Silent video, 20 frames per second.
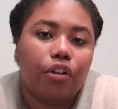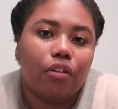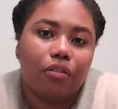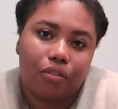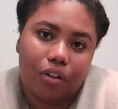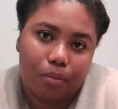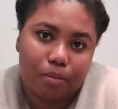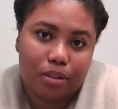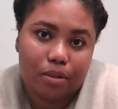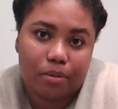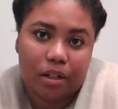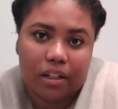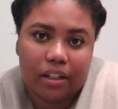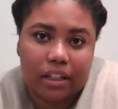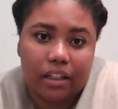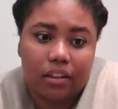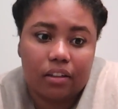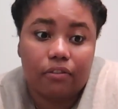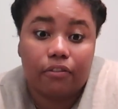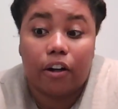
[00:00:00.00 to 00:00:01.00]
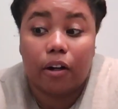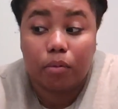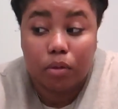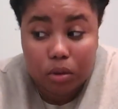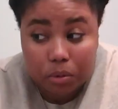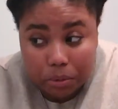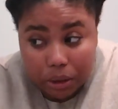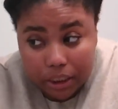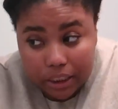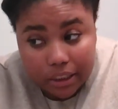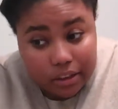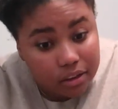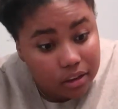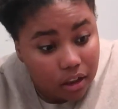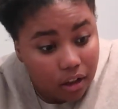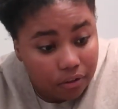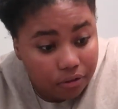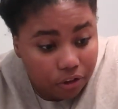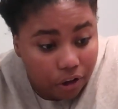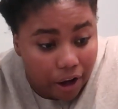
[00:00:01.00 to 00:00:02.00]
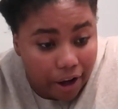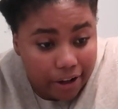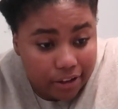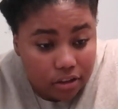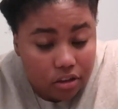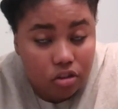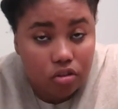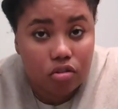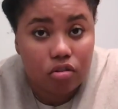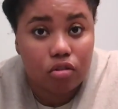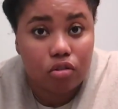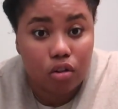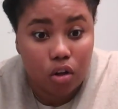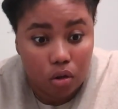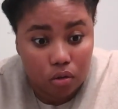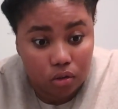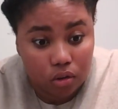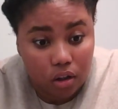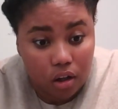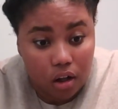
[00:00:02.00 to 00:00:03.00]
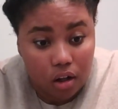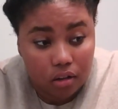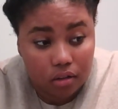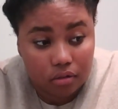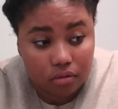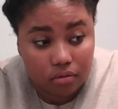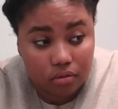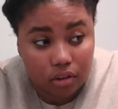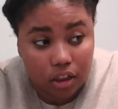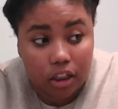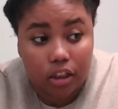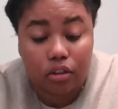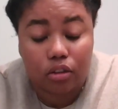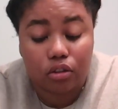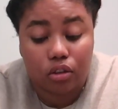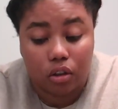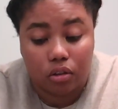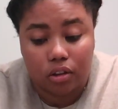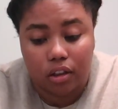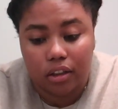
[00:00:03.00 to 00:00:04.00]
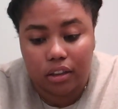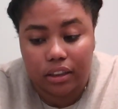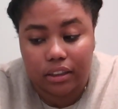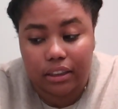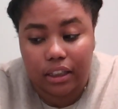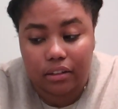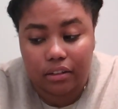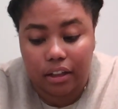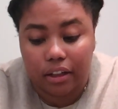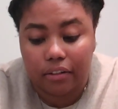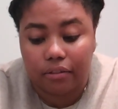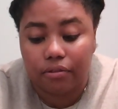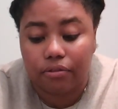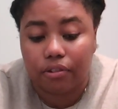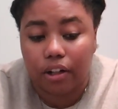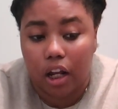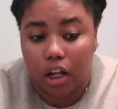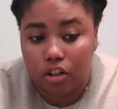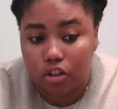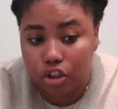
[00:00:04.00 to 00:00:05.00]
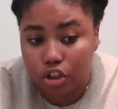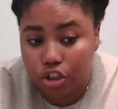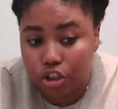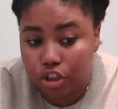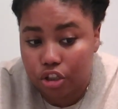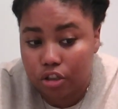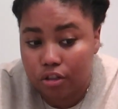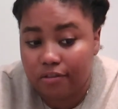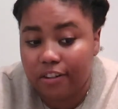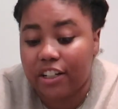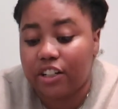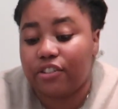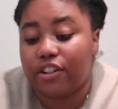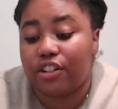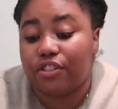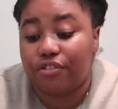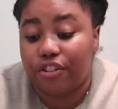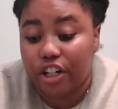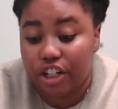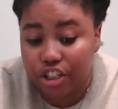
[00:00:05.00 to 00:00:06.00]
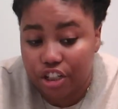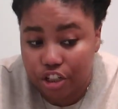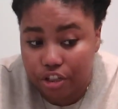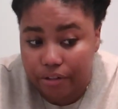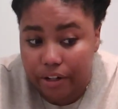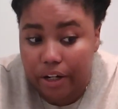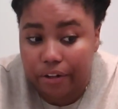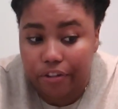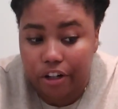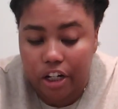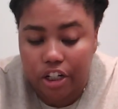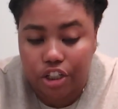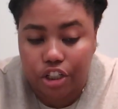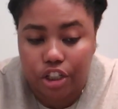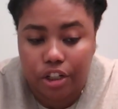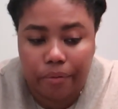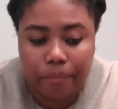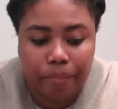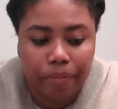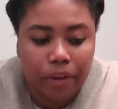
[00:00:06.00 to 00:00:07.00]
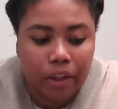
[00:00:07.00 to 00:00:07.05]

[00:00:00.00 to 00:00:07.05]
Farmer's Market. The Farmer's Market stuff lasts so long, like so long, because that's like fresh, fresh, fresh, fresh, very fresh.